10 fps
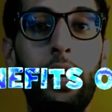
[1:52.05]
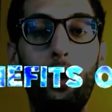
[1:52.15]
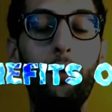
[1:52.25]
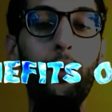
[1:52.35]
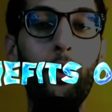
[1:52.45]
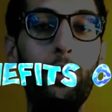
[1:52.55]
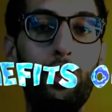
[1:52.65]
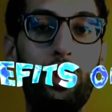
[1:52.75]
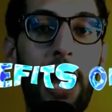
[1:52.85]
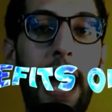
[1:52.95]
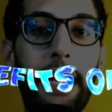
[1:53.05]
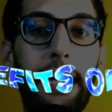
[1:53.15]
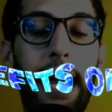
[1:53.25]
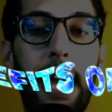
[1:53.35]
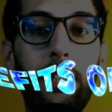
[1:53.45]
So if you check
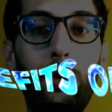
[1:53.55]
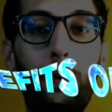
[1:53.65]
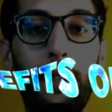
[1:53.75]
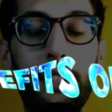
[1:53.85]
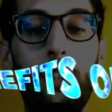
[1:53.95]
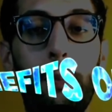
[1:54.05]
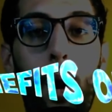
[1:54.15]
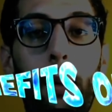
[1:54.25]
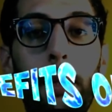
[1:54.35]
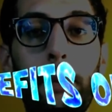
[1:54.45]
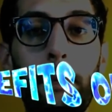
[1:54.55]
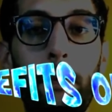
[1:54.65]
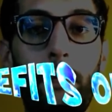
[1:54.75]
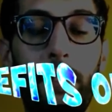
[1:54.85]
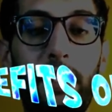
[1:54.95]
and you fix your
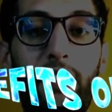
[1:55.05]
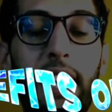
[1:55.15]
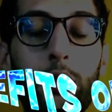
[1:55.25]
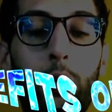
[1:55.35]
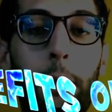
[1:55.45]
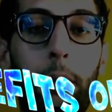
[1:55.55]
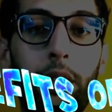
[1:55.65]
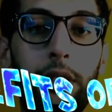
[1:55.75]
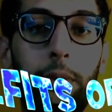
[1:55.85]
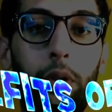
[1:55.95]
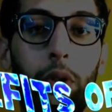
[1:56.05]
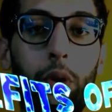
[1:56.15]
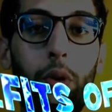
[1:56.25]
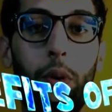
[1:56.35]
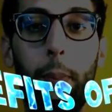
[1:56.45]
problem in the fast way
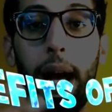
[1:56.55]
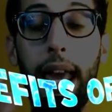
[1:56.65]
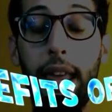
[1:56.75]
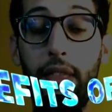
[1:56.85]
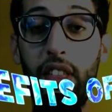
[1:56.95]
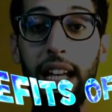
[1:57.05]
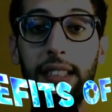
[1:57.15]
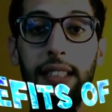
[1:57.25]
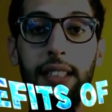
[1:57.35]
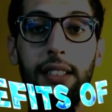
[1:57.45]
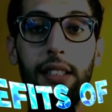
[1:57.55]
possible by testing,